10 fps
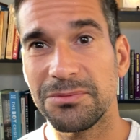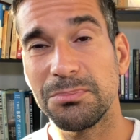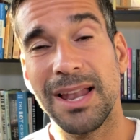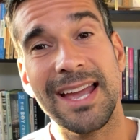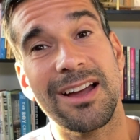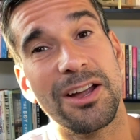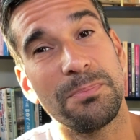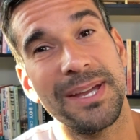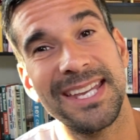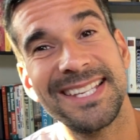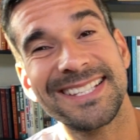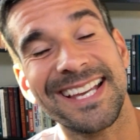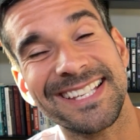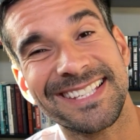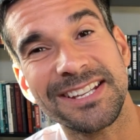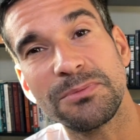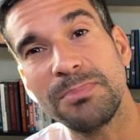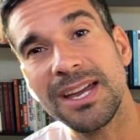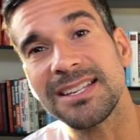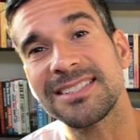Black Eyed Peas, they said it
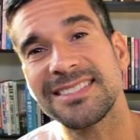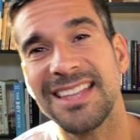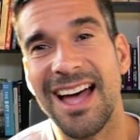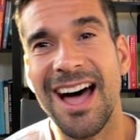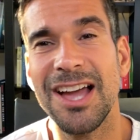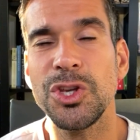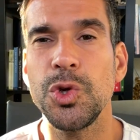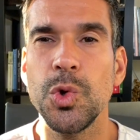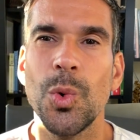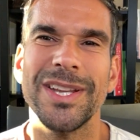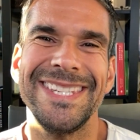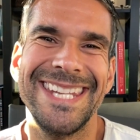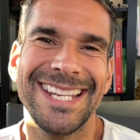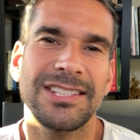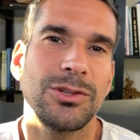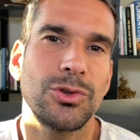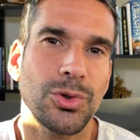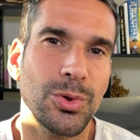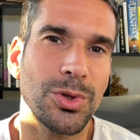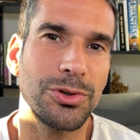best. Are you addicted
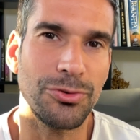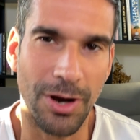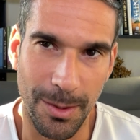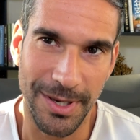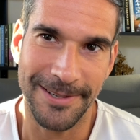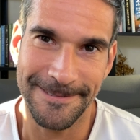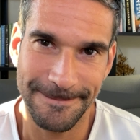to the drama?